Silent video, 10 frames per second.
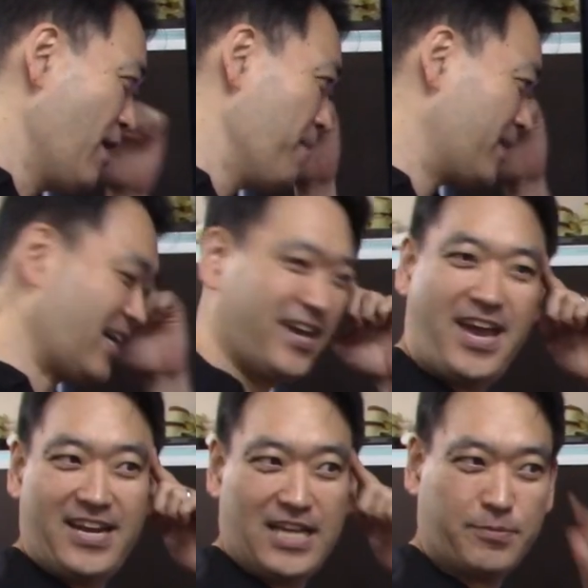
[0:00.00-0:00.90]
But our
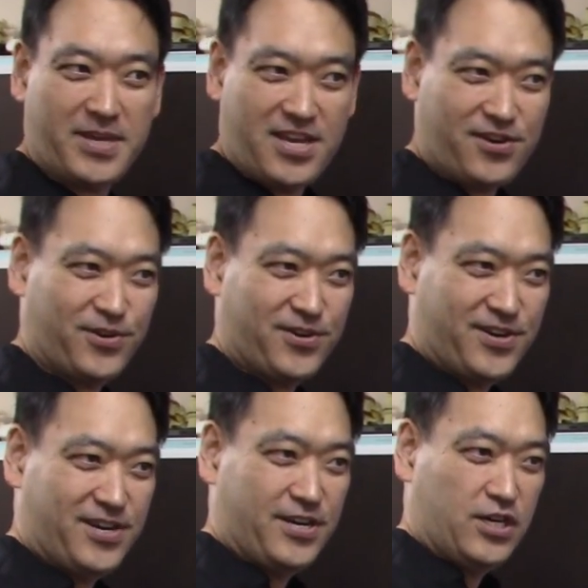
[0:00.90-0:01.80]
head has to be here.
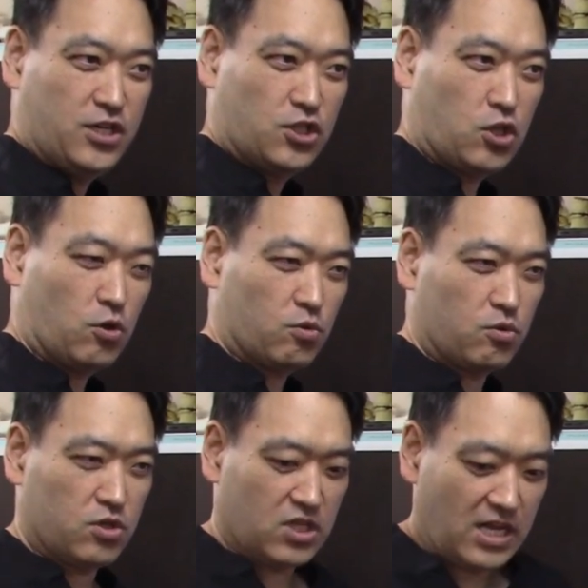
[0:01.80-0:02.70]
Yeah. So
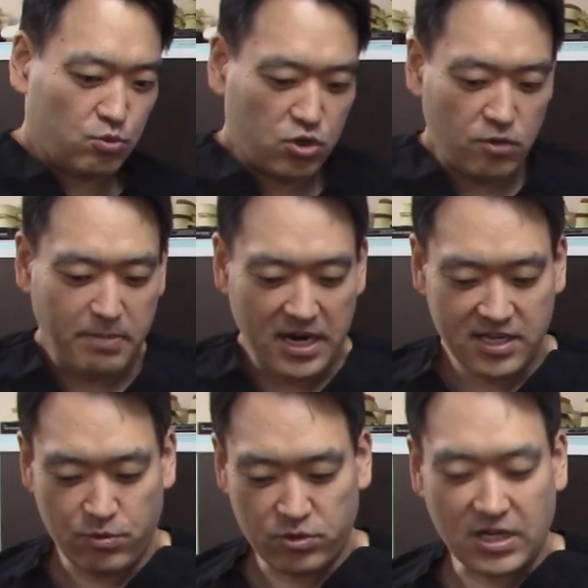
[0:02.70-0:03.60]
that's what your body
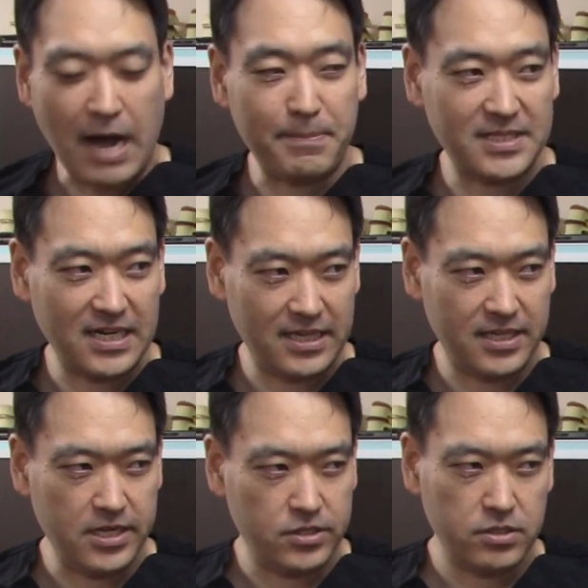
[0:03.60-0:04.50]
did, was compensating like
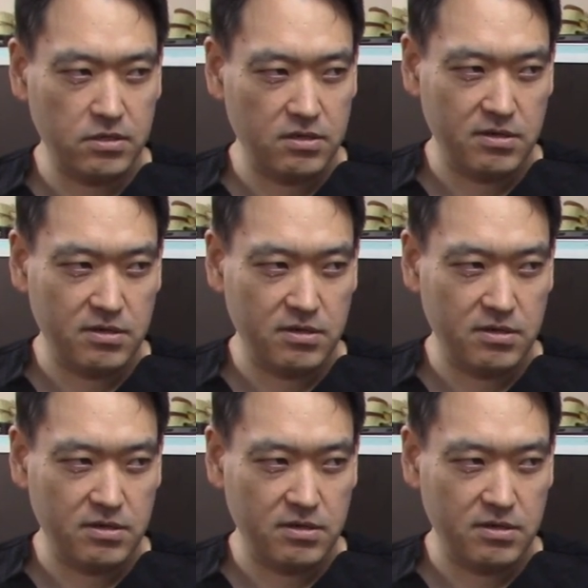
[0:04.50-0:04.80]
this.